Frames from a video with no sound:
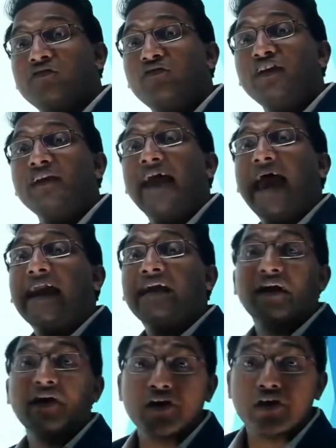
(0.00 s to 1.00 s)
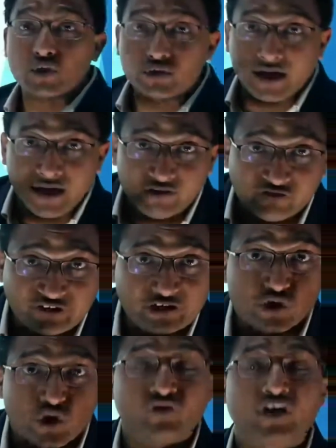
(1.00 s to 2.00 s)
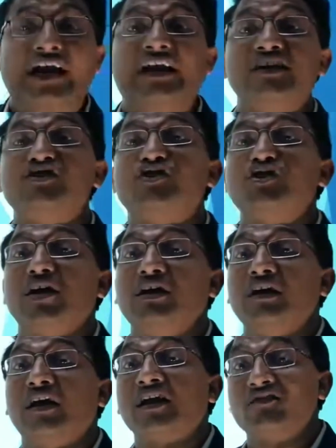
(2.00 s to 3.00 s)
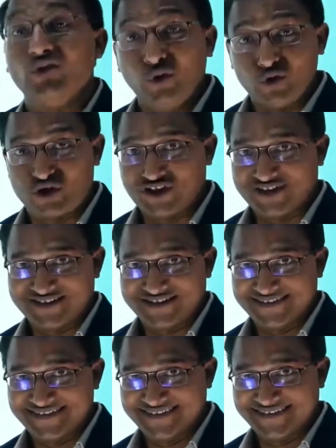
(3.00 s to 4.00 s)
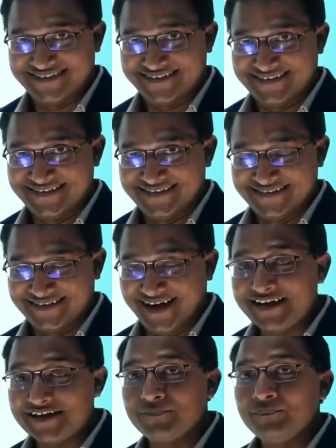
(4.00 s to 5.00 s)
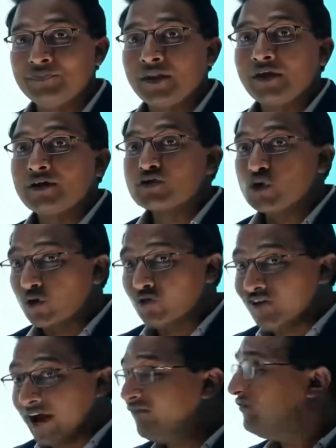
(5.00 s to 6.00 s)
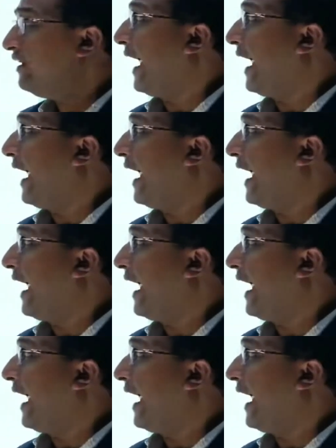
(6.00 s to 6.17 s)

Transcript: we entered into the phase of industrial revolution, right? So when